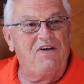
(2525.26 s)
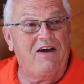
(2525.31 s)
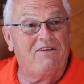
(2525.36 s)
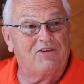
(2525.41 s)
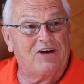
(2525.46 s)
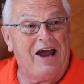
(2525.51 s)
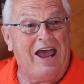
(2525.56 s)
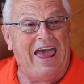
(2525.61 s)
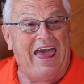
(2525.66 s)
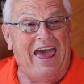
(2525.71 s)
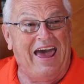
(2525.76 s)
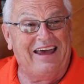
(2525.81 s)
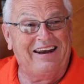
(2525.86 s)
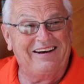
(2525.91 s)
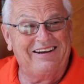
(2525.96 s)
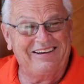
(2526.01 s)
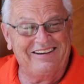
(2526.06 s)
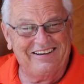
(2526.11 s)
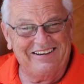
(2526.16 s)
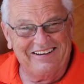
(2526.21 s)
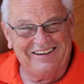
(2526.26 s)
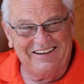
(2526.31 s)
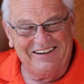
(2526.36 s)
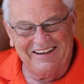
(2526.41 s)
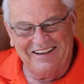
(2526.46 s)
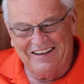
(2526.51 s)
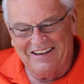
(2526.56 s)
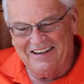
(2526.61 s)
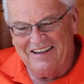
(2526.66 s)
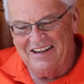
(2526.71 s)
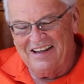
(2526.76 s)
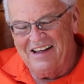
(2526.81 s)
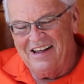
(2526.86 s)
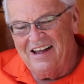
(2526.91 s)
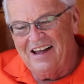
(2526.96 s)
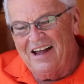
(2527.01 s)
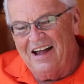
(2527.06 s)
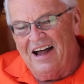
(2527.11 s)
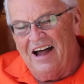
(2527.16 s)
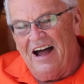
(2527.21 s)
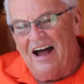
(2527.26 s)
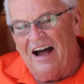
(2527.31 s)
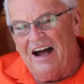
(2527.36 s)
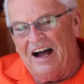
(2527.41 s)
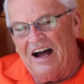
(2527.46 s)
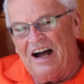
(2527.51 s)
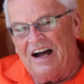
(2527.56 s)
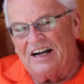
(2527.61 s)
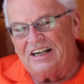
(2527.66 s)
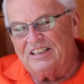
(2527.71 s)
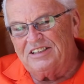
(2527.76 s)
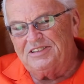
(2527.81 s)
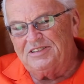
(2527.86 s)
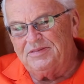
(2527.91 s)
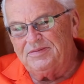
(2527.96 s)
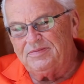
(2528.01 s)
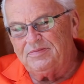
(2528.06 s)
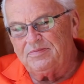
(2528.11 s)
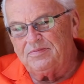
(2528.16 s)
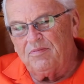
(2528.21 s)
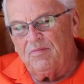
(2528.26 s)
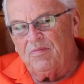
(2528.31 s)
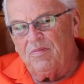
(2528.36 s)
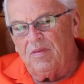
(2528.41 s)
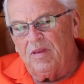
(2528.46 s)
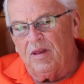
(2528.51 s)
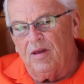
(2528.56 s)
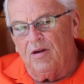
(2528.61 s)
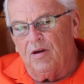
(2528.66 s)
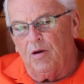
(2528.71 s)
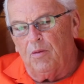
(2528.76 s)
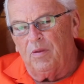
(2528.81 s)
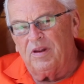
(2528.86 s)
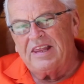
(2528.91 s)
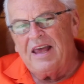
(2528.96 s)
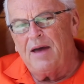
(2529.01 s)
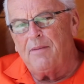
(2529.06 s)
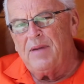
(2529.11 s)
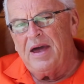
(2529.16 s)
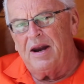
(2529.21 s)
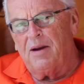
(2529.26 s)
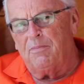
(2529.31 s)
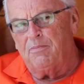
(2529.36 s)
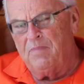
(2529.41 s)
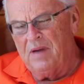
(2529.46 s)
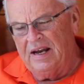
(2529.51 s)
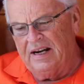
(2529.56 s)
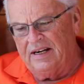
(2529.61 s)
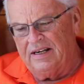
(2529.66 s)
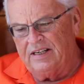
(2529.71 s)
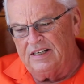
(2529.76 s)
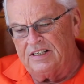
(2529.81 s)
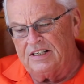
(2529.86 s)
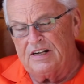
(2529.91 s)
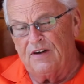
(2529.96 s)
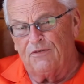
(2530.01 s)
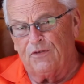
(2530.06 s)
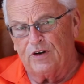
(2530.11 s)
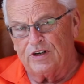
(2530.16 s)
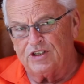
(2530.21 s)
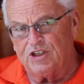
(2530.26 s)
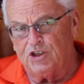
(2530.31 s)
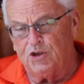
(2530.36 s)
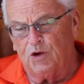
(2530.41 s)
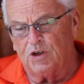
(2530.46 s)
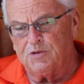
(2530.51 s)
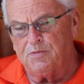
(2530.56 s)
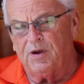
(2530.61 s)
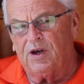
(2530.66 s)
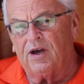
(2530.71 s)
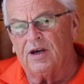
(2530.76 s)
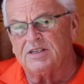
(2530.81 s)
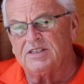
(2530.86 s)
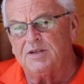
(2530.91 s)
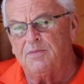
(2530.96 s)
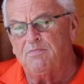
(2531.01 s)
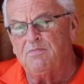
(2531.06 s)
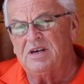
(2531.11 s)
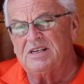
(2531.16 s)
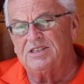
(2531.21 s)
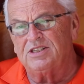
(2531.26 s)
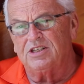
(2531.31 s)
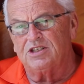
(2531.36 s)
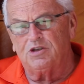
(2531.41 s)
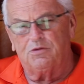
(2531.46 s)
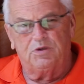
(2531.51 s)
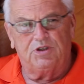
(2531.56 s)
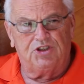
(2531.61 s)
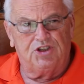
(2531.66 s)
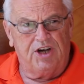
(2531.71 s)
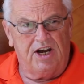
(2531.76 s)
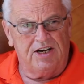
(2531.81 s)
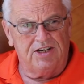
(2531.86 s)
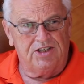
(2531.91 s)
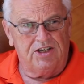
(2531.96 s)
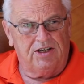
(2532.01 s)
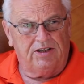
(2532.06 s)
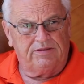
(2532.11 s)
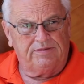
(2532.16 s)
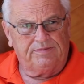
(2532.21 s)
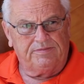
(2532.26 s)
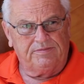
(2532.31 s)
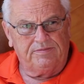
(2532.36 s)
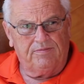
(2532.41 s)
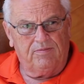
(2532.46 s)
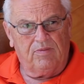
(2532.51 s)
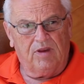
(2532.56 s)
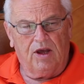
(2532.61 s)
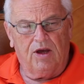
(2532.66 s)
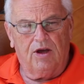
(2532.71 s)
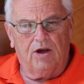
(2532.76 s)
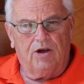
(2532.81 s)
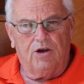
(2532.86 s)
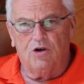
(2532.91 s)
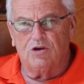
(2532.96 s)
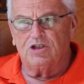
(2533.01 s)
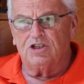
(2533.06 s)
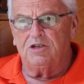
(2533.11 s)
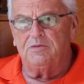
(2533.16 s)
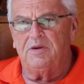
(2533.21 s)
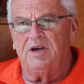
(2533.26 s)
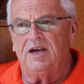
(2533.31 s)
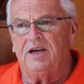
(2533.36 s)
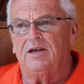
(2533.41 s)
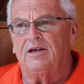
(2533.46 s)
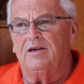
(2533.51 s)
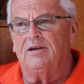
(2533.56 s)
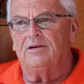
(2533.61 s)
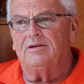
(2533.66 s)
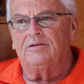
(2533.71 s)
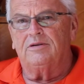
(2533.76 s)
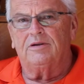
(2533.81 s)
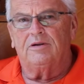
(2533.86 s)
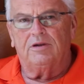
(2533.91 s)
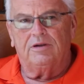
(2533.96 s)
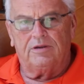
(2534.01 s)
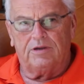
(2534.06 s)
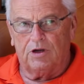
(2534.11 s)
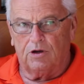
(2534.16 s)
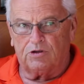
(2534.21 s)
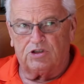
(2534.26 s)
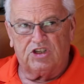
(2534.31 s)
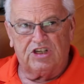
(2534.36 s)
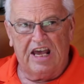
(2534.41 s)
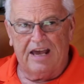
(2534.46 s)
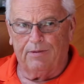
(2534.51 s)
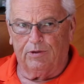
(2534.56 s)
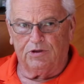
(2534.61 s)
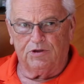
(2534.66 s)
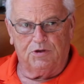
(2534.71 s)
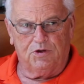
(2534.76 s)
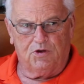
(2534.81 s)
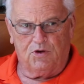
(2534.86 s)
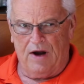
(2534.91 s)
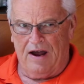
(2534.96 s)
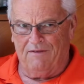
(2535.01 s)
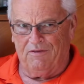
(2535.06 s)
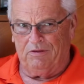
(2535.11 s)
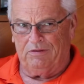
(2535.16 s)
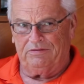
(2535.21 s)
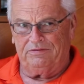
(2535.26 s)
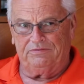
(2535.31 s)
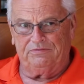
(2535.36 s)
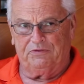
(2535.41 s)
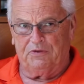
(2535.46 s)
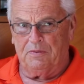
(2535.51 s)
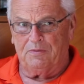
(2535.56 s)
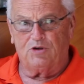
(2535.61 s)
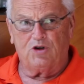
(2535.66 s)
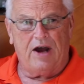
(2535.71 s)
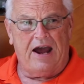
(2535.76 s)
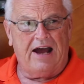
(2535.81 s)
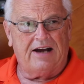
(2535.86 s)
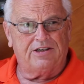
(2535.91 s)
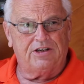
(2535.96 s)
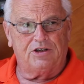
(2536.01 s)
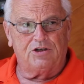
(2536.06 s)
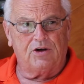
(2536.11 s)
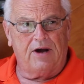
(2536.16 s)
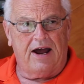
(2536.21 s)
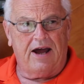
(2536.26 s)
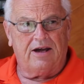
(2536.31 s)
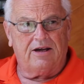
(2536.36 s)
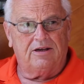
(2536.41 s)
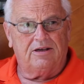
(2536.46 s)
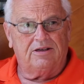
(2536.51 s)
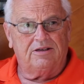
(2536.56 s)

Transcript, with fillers: ever had. But that made a big difference to us because the business was changing. Used to be, you know, stables would travel from track to track,